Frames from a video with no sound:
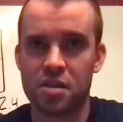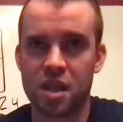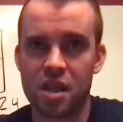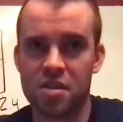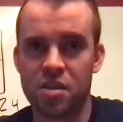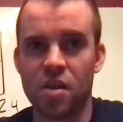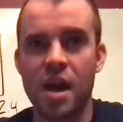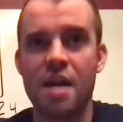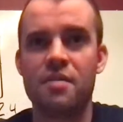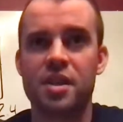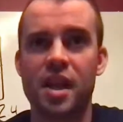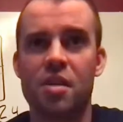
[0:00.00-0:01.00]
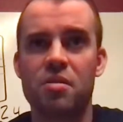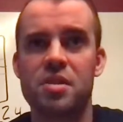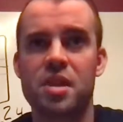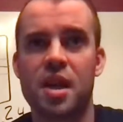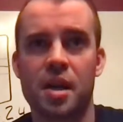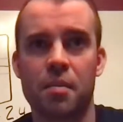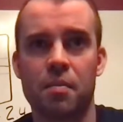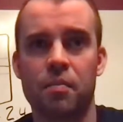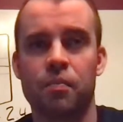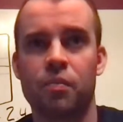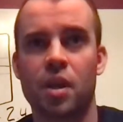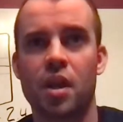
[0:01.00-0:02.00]
kids don't have a
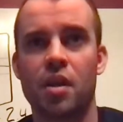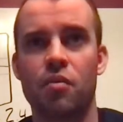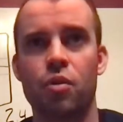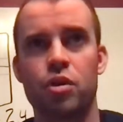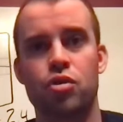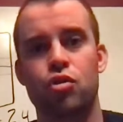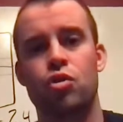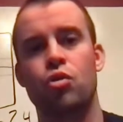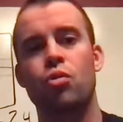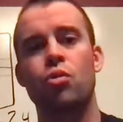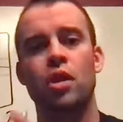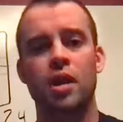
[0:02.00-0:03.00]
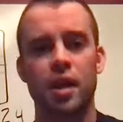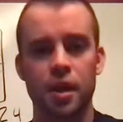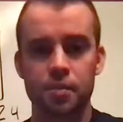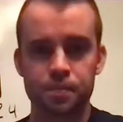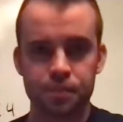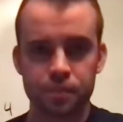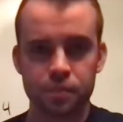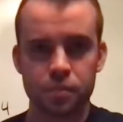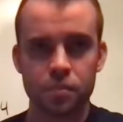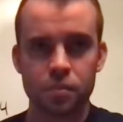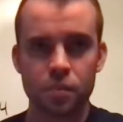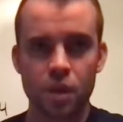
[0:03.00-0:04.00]
downtime. And if we scooted it,
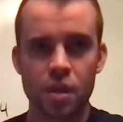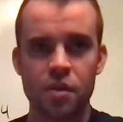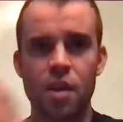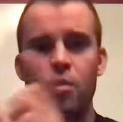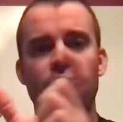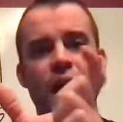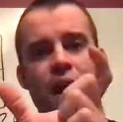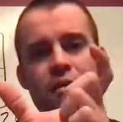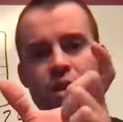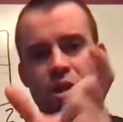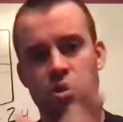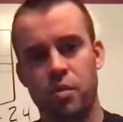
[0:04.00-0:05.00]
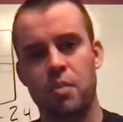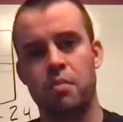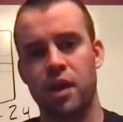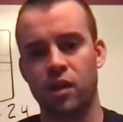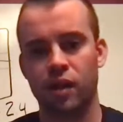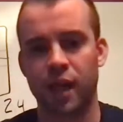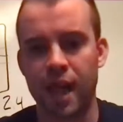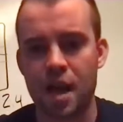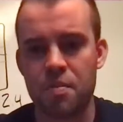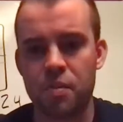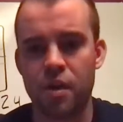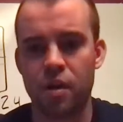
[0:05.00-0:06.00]
they would have a little bit bigger
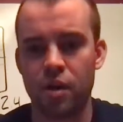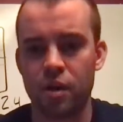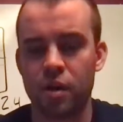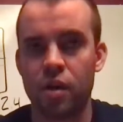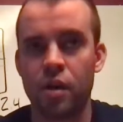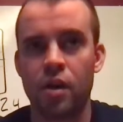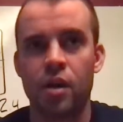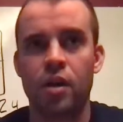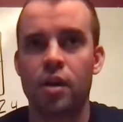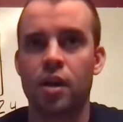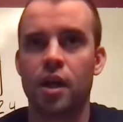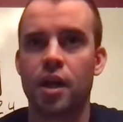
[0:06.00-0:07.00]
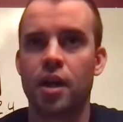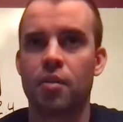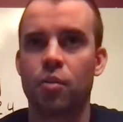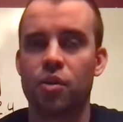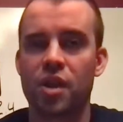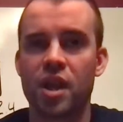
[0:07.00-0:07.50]
gap there um, where they